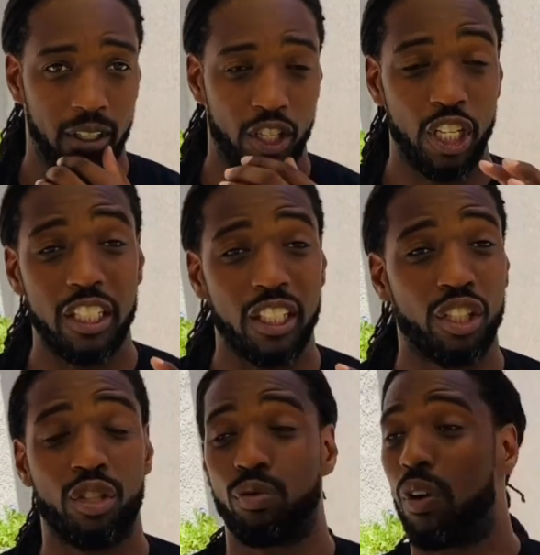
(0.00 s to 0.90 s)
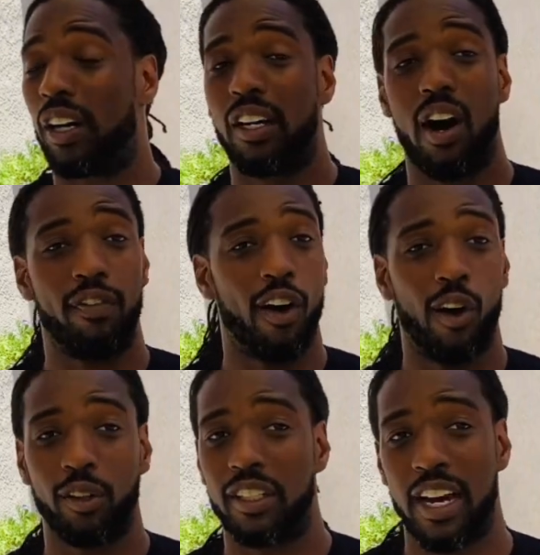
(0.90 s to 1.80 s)
Jesus shrugged off
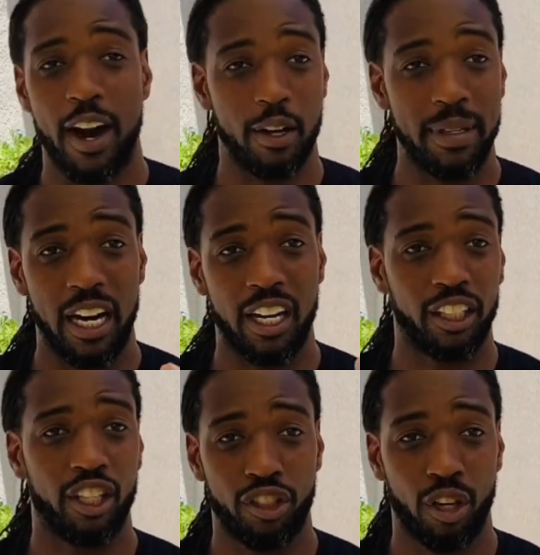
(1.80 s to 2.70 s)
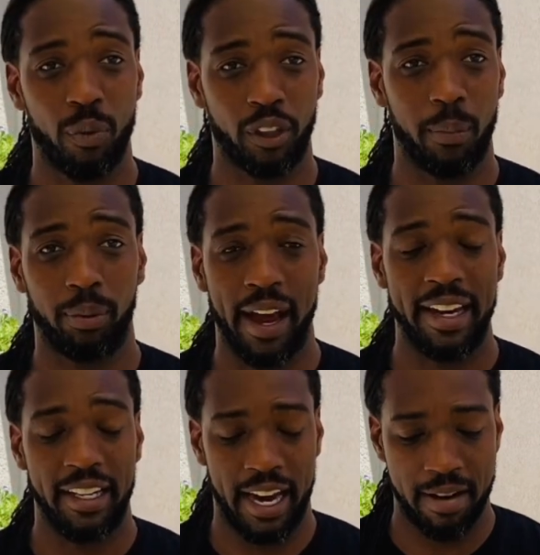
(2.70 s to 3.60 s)
all desire to be unconcerned with our
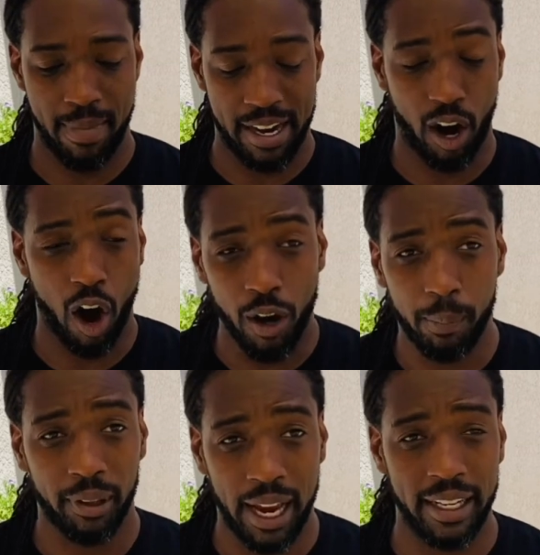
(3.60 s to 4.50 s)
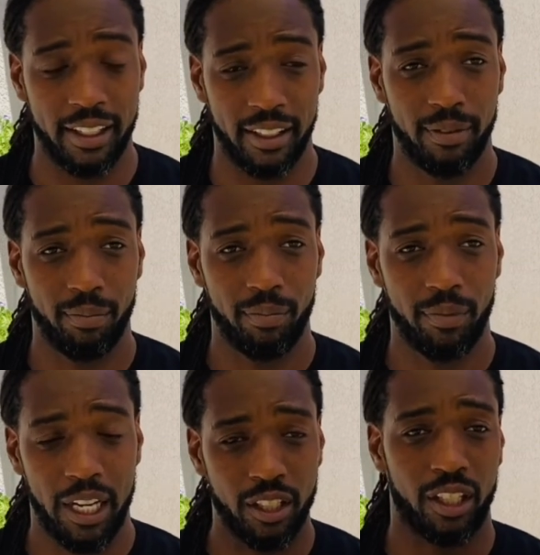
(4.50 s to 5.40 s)
plight and made our plight
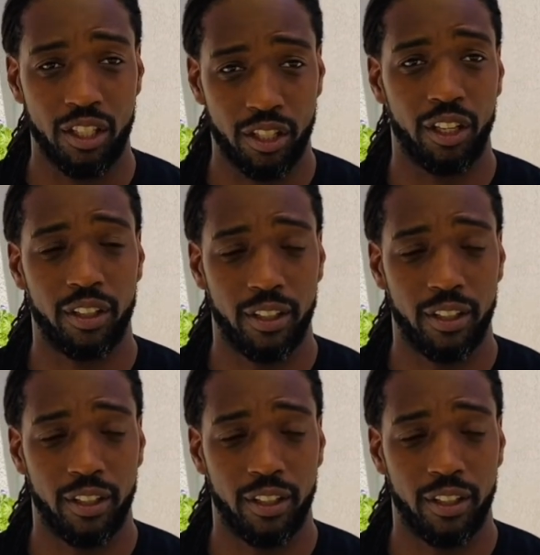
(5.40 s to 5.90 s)
his concern.